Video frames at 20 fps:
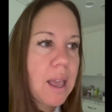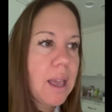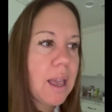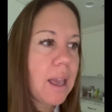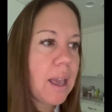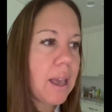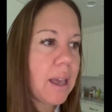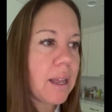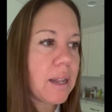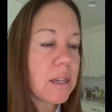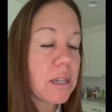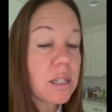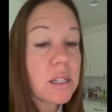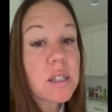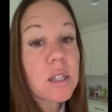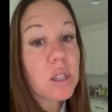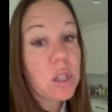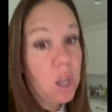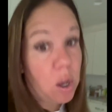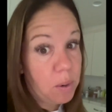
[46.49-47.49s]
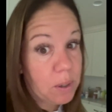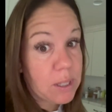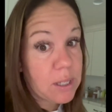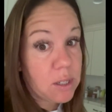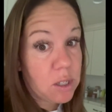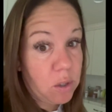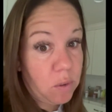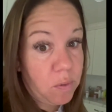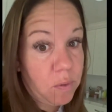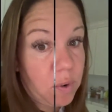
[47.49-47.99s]
And it's the lowest
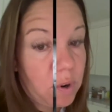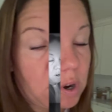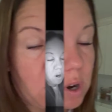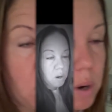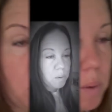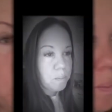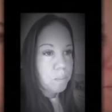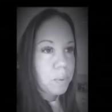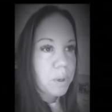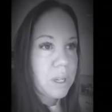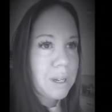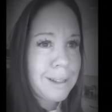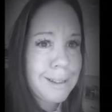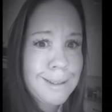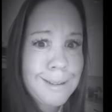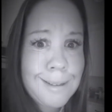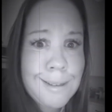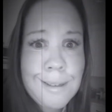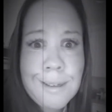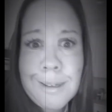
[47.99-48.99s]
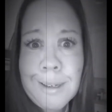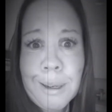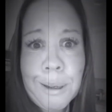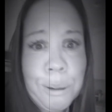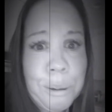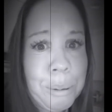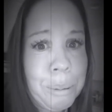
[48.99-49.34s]
so far, but it's still